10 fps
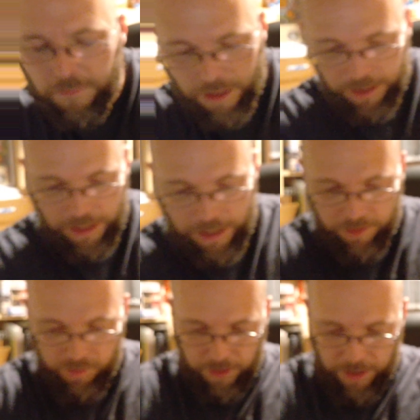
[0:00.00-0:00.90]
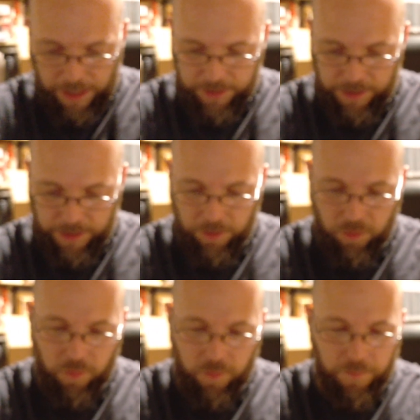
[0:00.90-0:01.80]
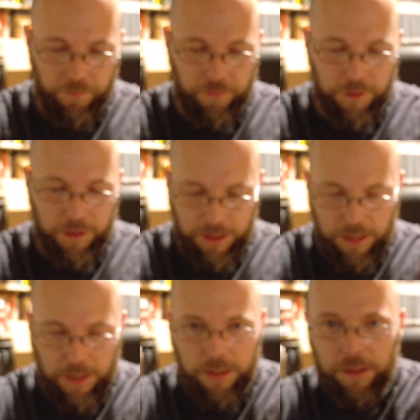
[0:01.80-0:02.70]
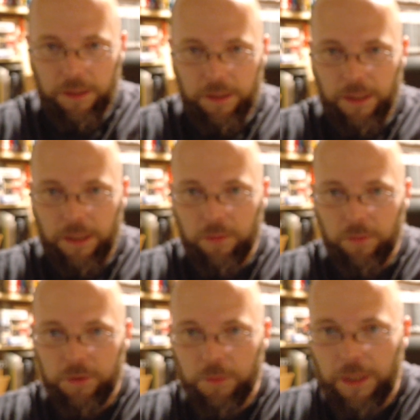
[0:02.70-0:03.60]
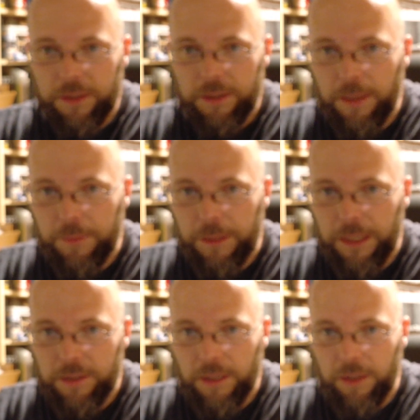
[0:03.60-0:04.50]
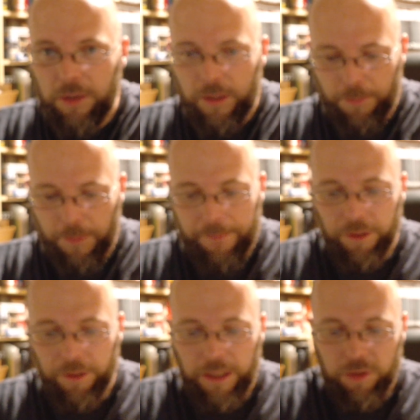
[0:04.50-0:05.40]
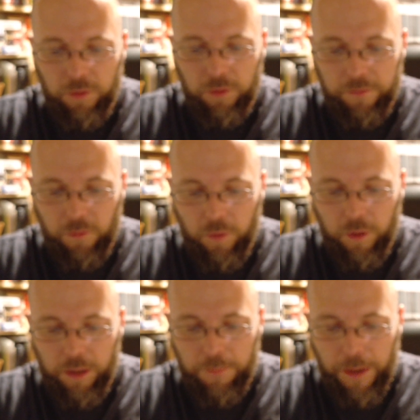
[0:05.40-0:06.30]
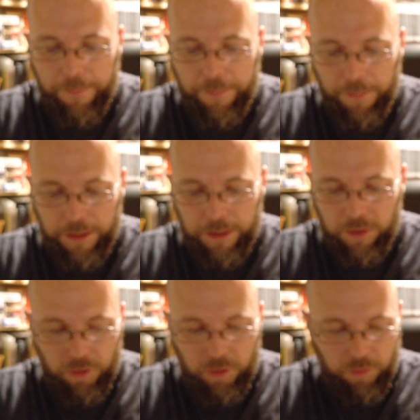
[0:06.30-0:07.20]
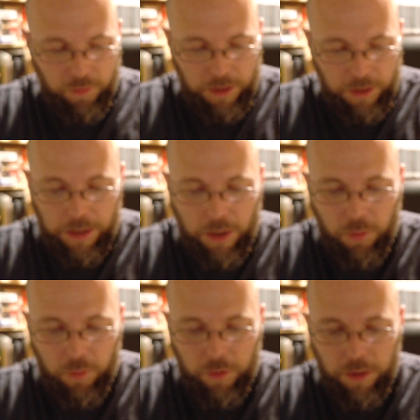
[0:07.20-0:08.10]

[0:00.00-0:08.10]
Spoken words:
And again, this one has that little, I don't know what you would guess, hip piece that you have to pop the legs on for and then pop it up into the coat.